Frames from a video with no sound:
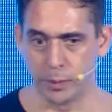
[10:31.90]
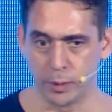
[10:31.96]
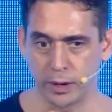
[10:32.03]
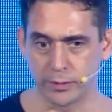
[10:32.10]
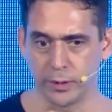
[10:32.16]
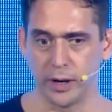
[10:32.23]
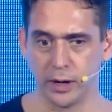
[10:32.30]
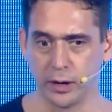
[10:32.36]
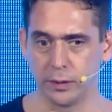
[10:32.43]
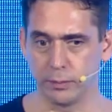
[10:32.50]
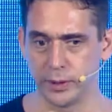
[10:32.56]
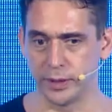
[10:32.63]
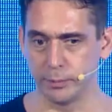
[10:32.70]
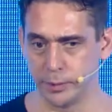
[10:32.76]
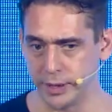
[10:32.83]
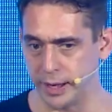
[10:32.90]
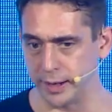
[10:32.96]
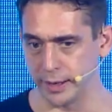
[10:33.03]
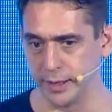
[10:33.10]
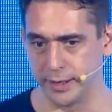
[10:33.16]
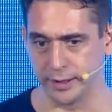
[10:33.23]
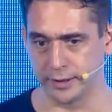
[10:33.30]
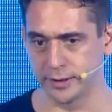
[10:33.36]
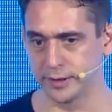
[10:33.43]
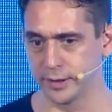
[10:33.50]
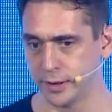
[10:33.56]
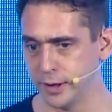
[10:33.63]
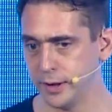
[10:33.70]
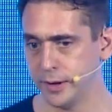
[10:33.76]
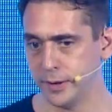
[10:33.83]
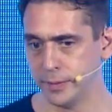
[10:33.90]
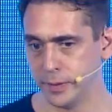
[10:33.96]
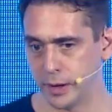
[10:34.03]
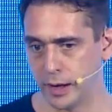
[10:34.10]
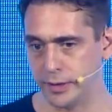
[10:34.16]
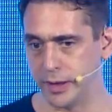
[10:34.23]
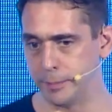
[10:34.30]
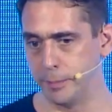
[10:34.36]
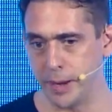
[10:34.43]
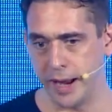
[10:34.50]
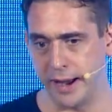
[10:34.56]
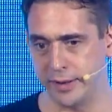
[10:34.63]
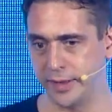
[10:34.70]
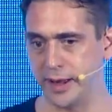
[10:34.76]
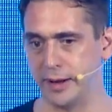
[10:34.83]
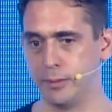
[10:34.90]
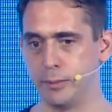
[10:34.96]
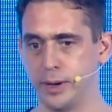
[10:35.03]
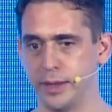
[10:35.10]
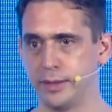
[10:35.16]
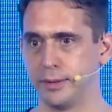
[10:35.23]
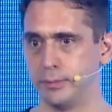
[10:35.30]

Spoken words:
work very a lot with analytics, and then pair that with